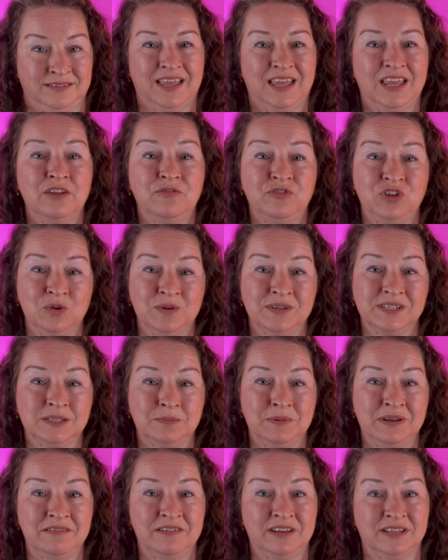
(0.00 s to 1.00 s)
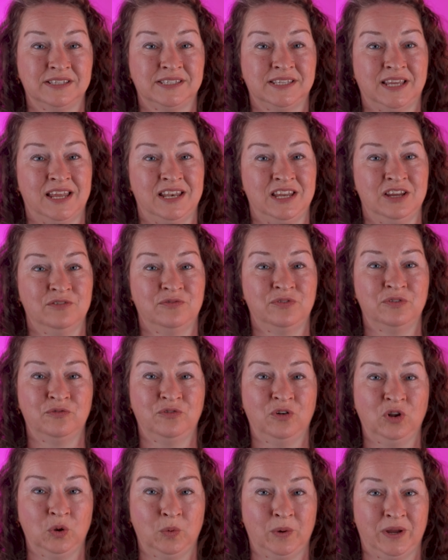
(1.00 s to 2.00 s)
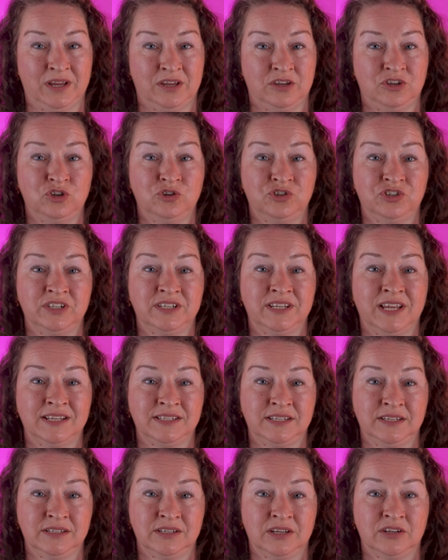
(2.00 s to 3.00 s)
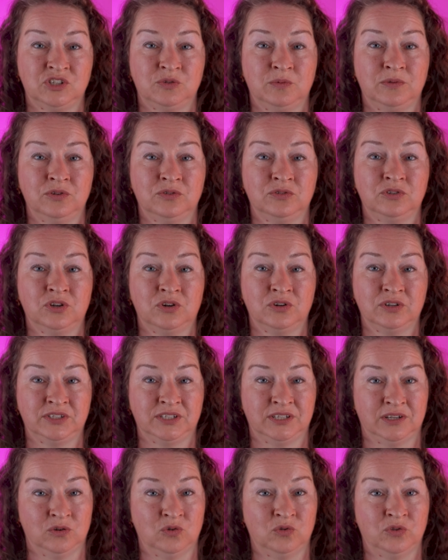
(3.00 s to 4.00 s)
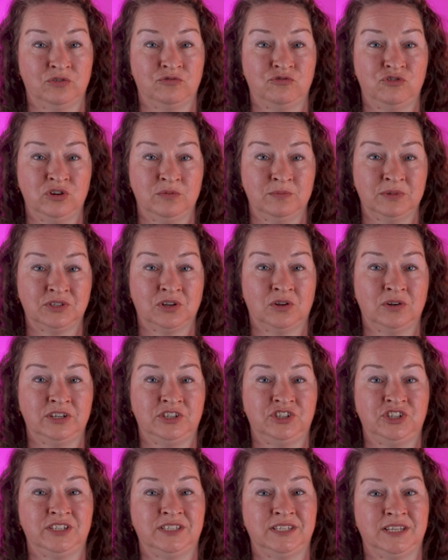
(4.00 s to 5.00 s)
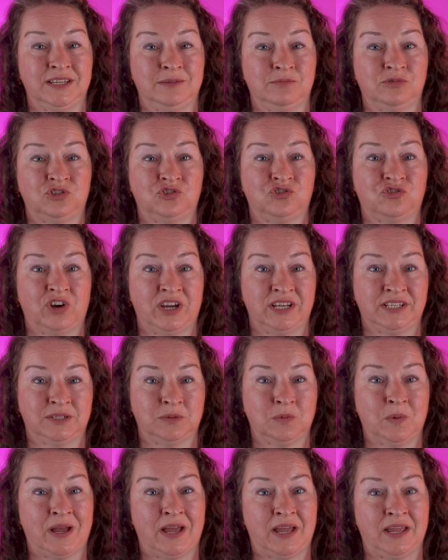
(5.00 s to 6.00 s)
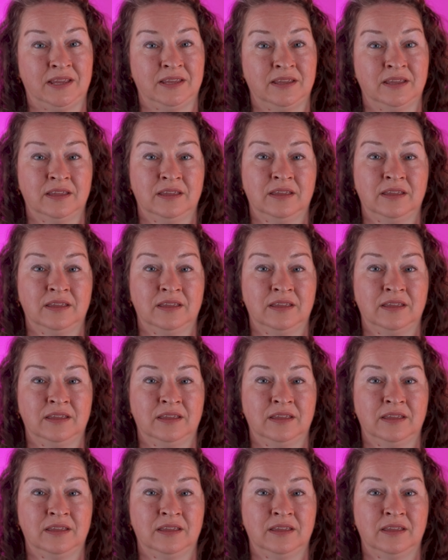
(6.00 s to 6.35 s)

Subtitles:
If you experience any of the following, you should get in touch with your doctor or the rheumatology team straight away.